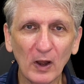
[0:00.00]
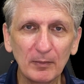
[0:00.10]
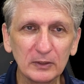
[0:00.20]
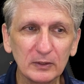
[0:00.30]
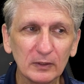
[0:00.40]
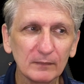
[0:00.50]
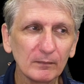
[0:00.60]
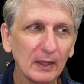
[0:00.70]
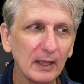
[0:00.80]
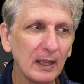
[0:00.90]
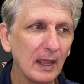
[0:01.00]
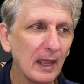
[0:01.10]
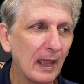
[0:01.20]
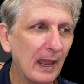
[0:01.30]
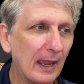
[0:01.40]
and also through the
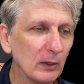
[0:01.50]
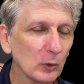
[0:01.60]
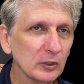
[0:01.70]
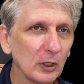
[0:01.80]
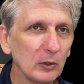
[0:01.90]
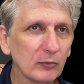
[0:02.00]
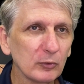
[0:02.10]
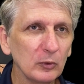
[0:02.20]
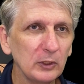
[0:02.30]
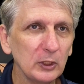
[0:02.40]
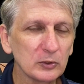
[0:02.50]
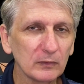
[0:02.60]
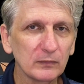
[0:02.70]
use of Google Lens,